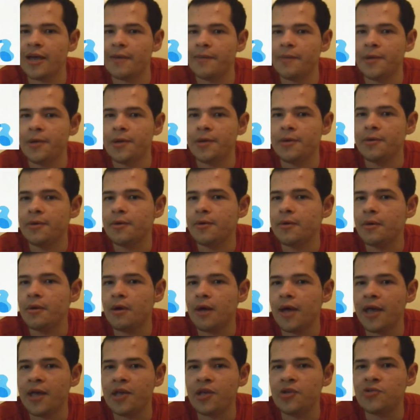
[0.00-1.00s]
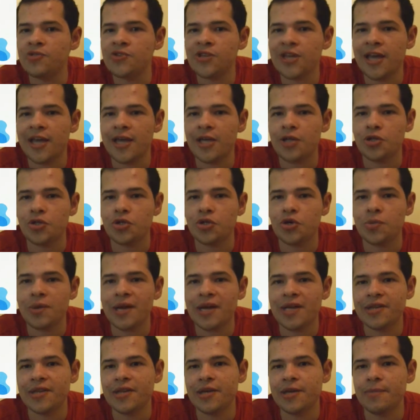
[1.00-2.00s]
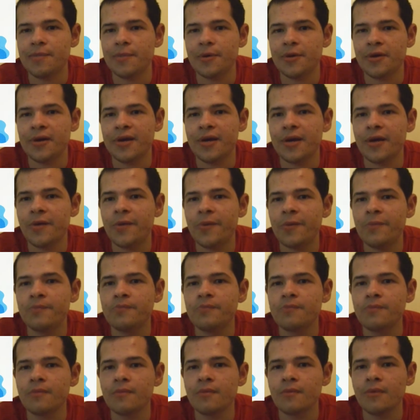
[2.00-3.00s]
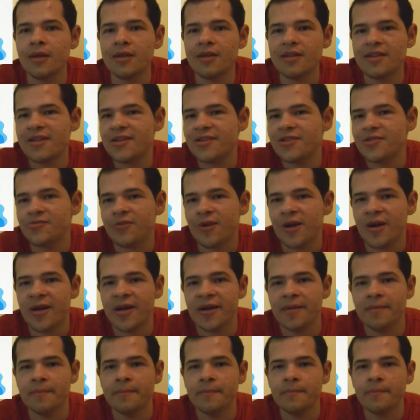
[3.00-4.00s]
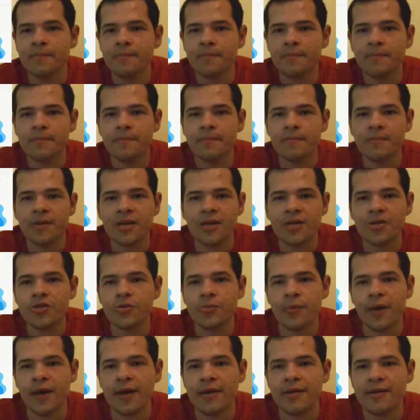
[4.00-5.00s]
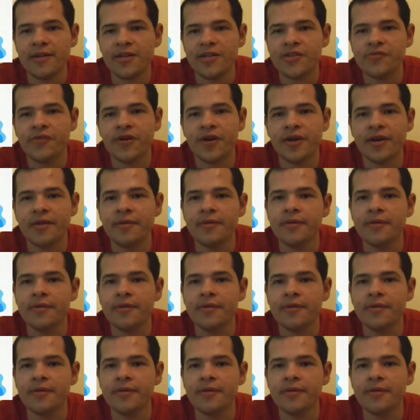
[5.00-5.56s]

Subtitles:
I mean, I used to hate Joe back then, but now, I think he's fine. Not too bad, he's fine.